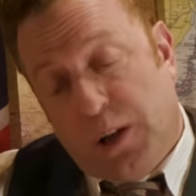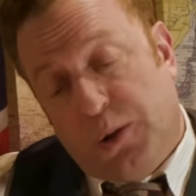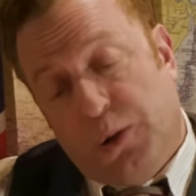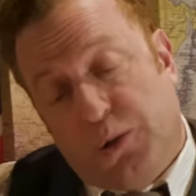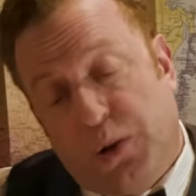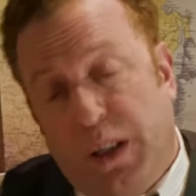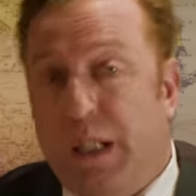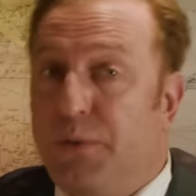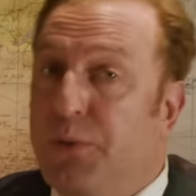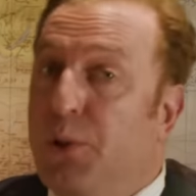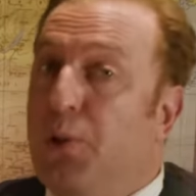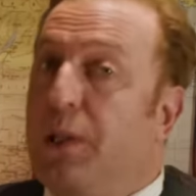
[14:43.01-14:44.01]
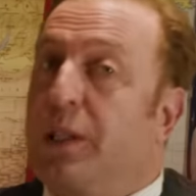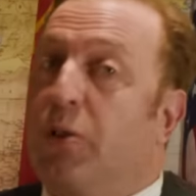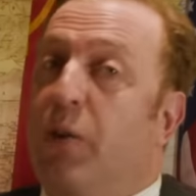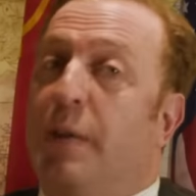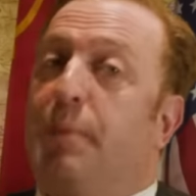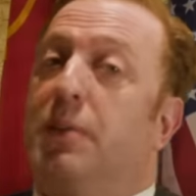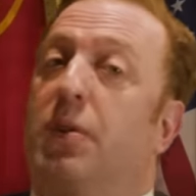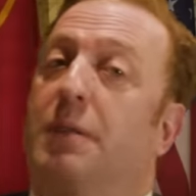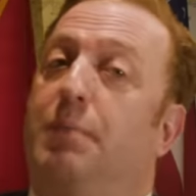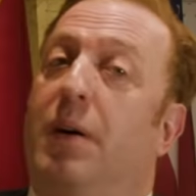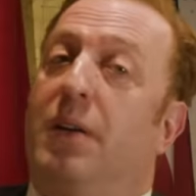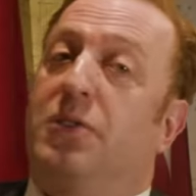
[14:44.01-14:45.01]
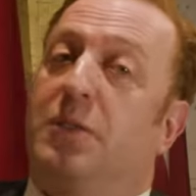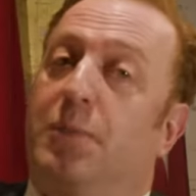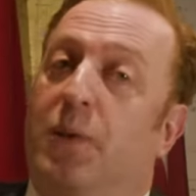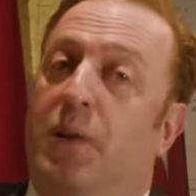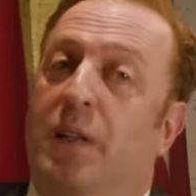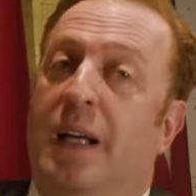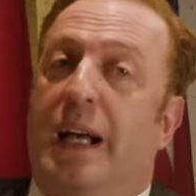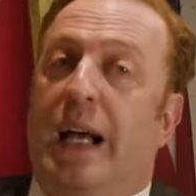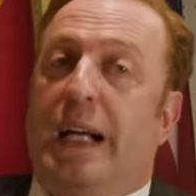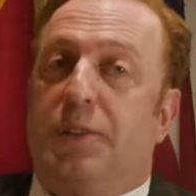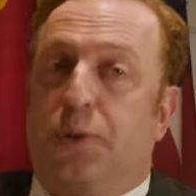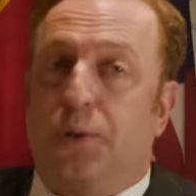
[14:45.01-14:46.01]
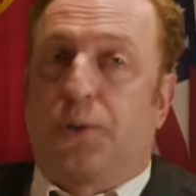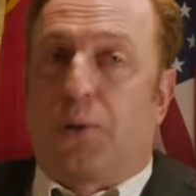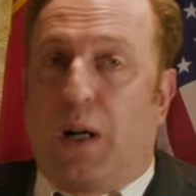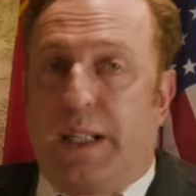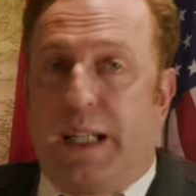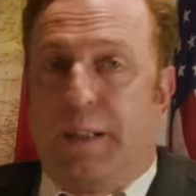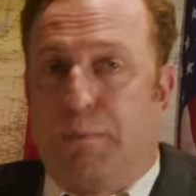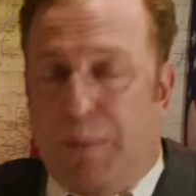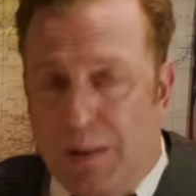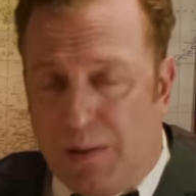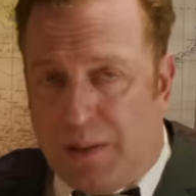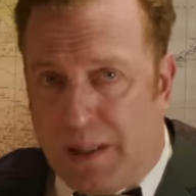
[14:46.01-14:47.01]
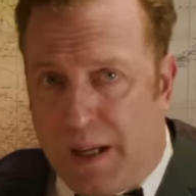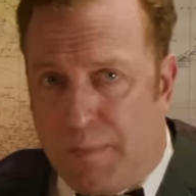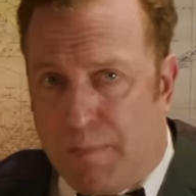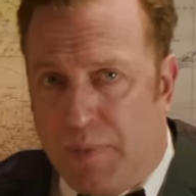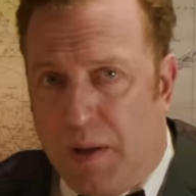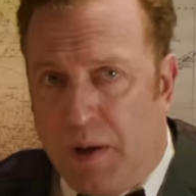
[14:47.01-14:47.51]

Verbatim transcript: to see if nuclear weapons are possible and to try and build them.